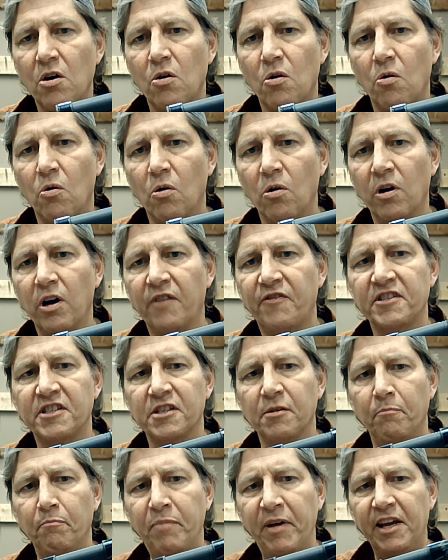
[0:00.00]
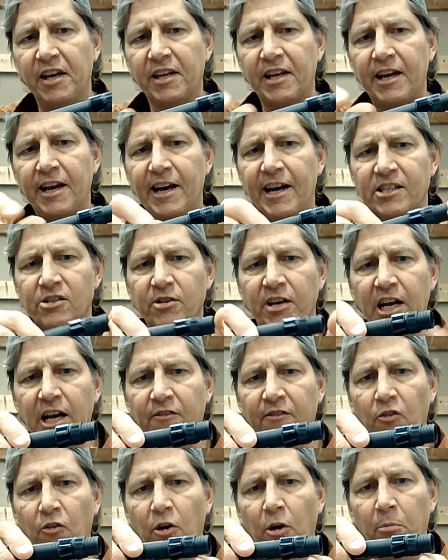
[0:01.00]
or if it's a bait caster, to have
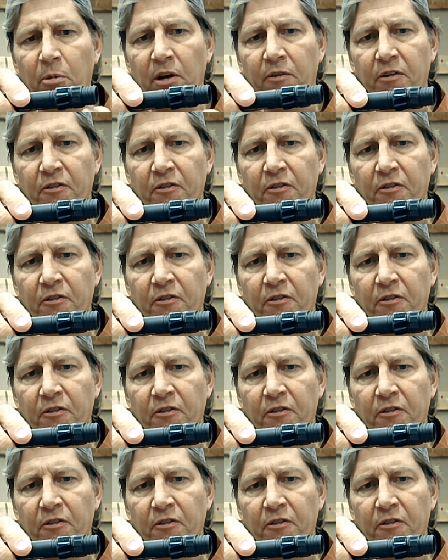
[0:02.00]
a little bit of